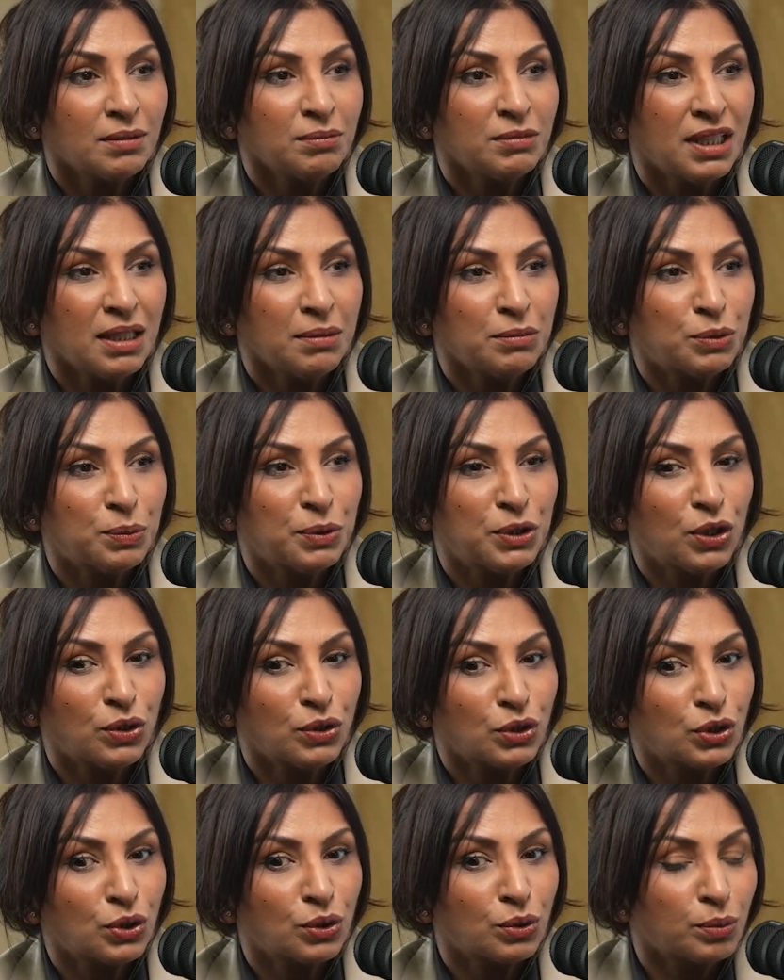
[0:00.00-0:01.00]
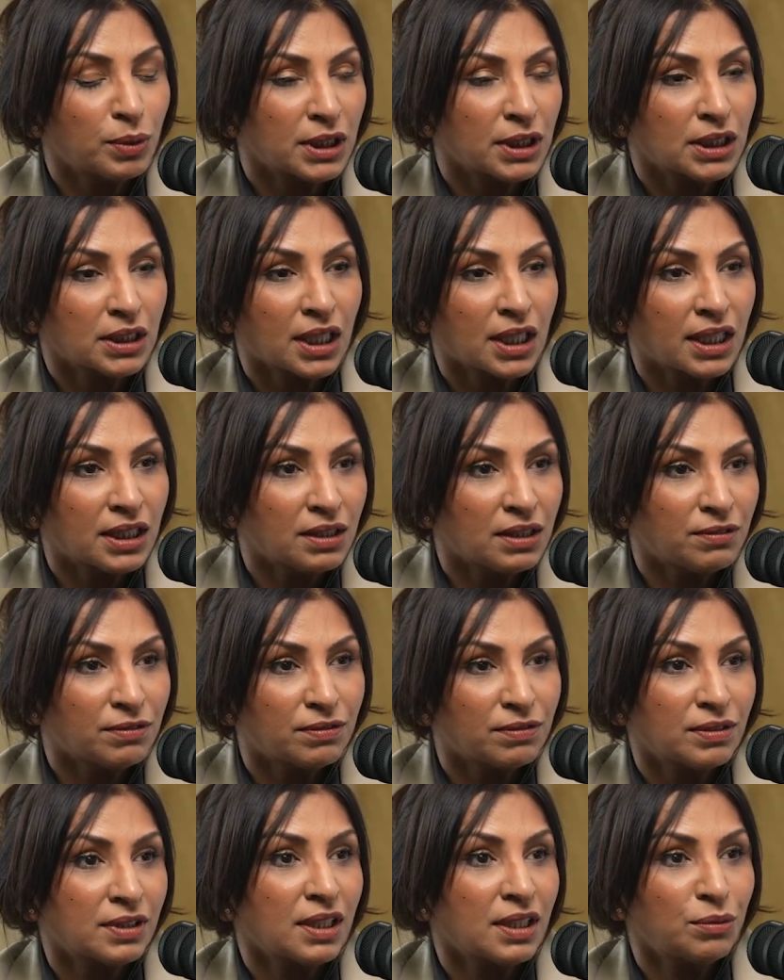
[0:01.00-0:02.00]
Sometimes we're not sure which kind of
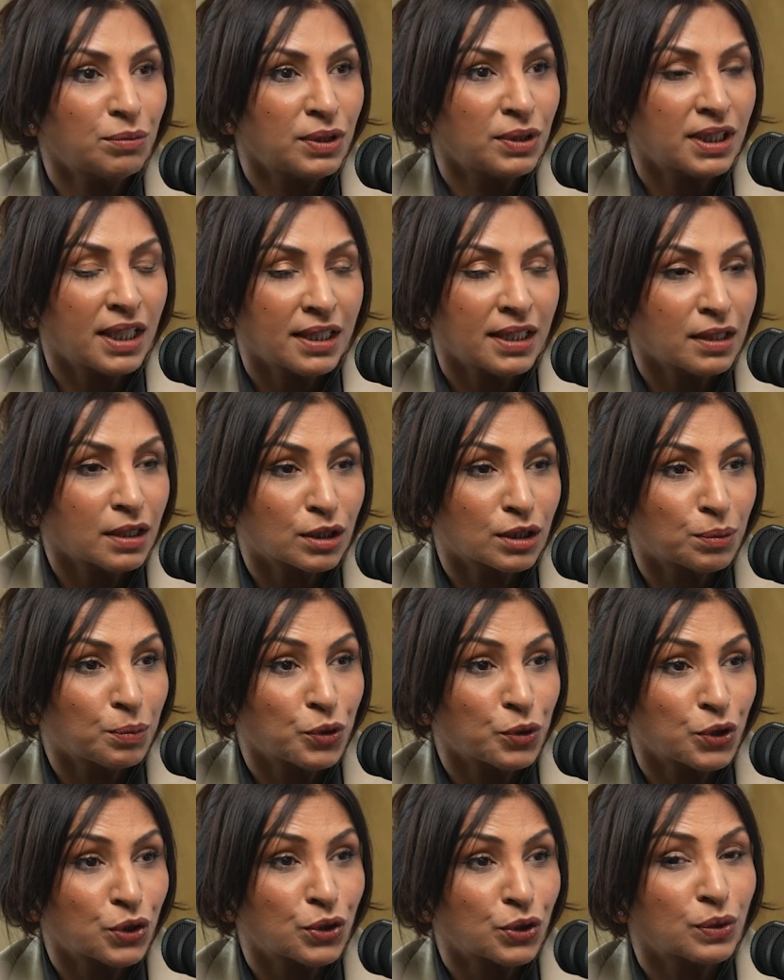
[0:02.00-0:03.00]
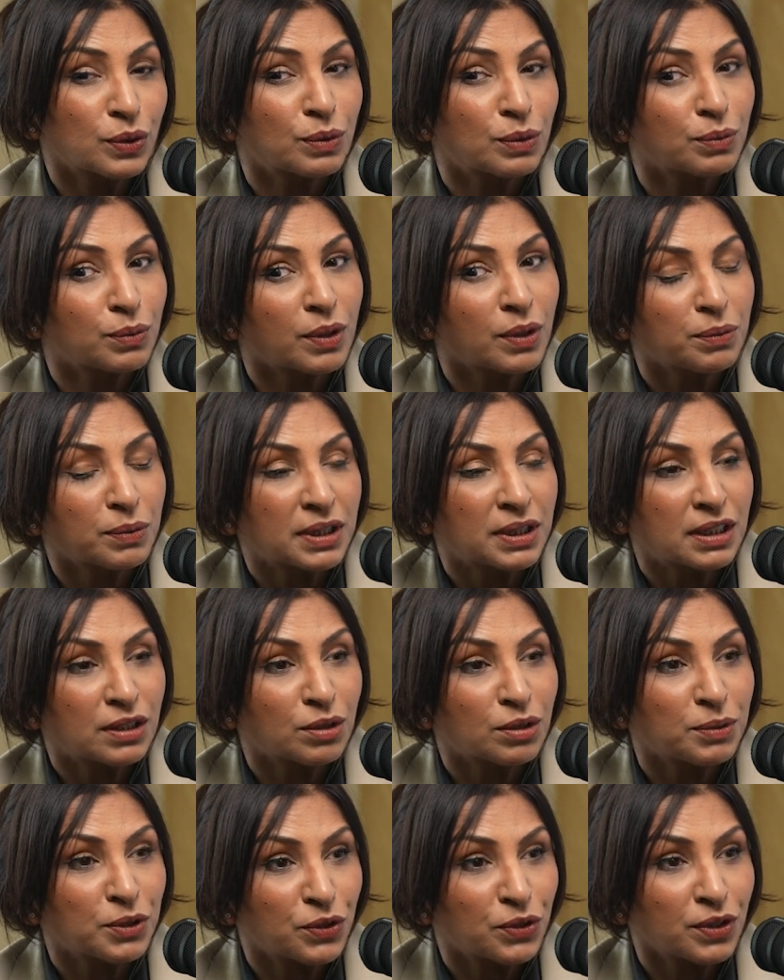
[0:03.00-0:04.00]
sun we're getting exposed to and what we need
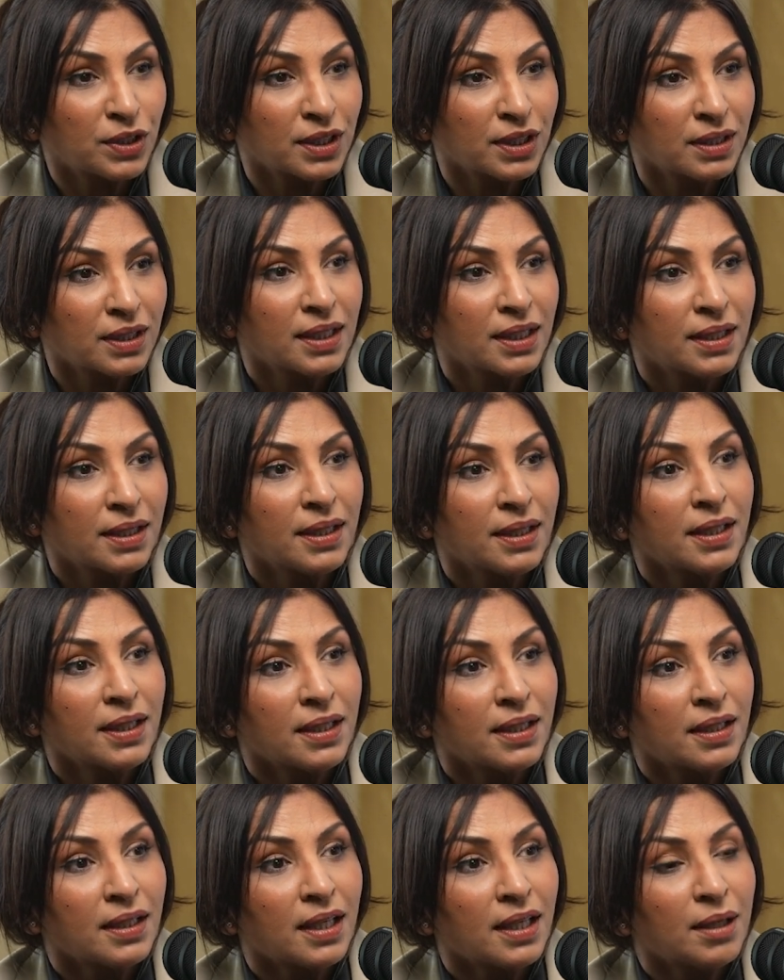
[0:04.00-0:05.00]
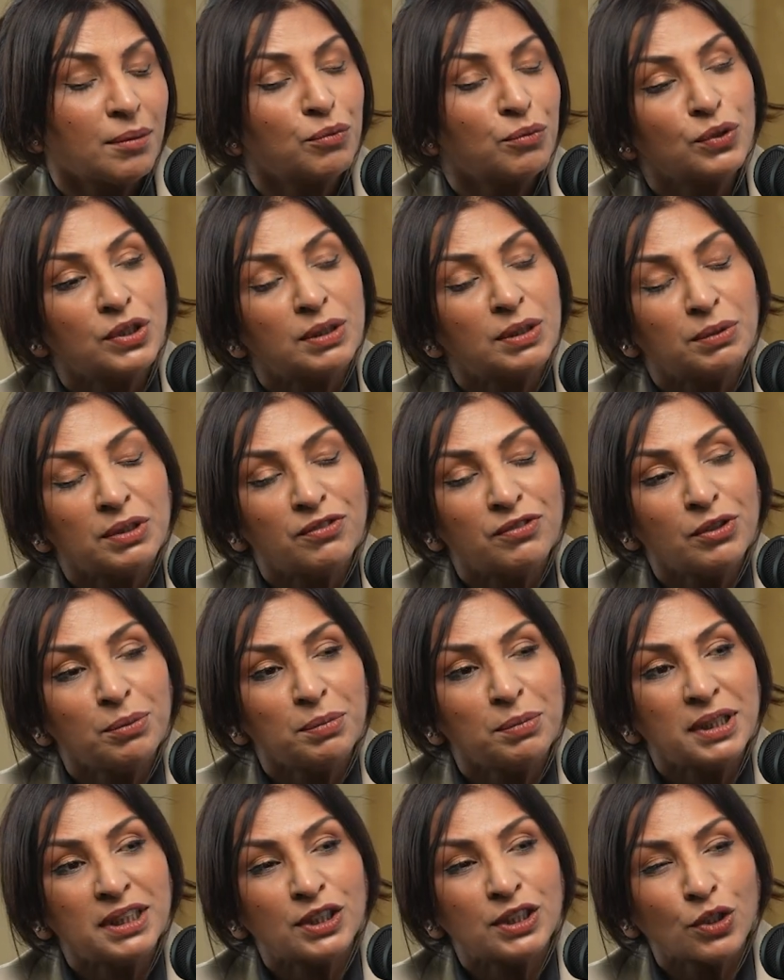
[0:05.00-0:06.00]
to be doing. And would it even
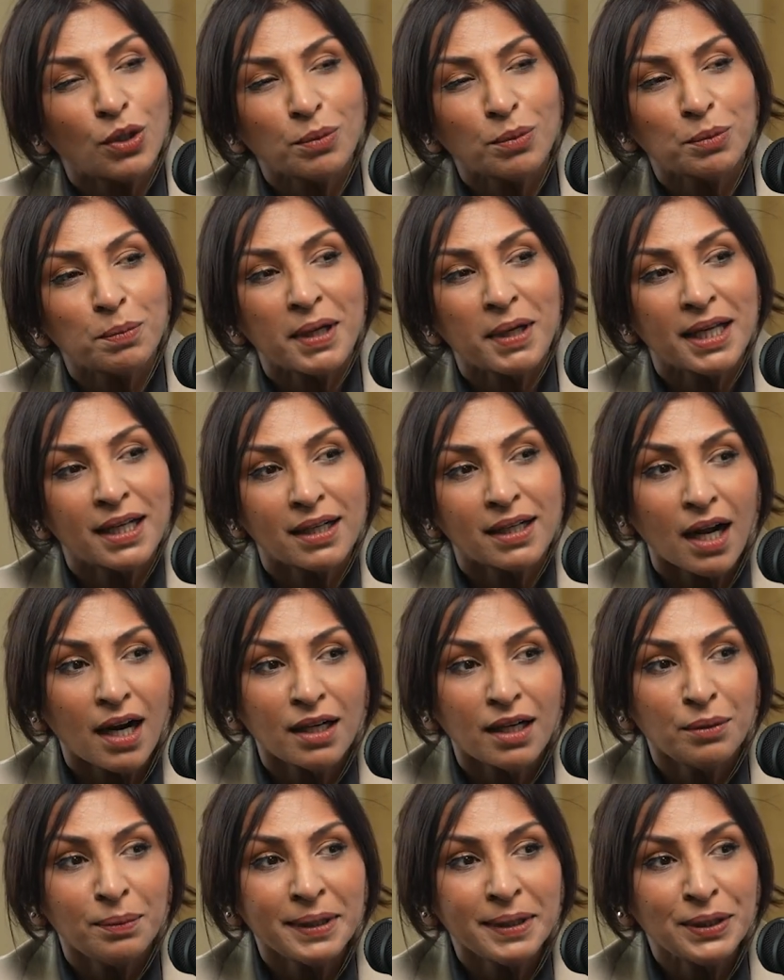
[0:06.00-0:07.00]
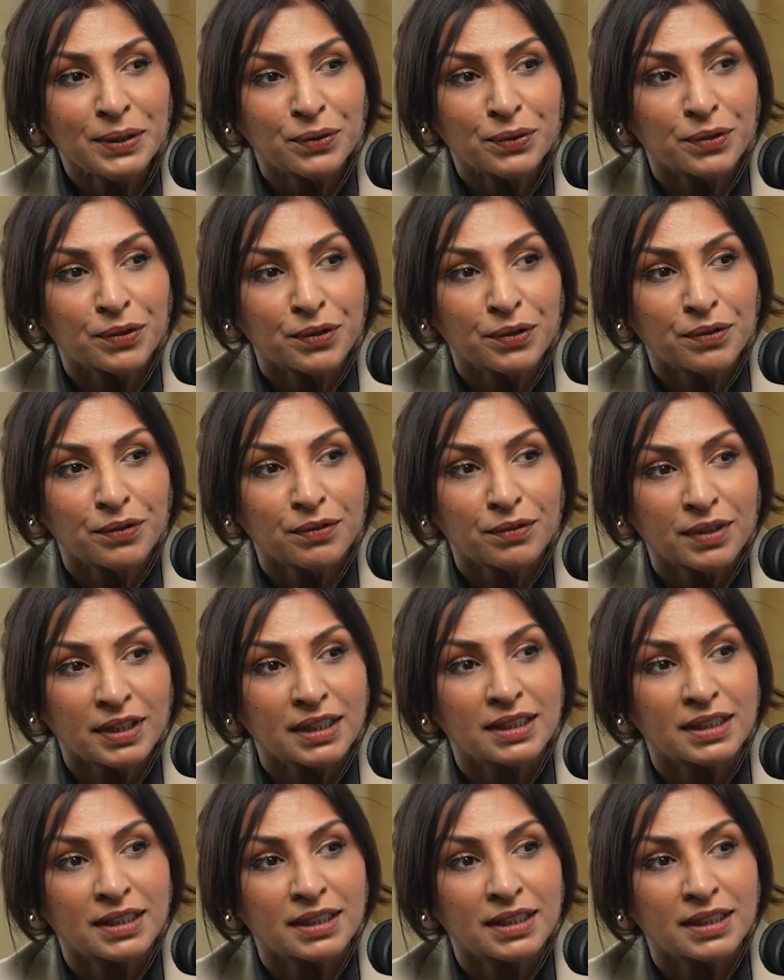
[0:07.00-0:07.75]
be stopped by a car window, for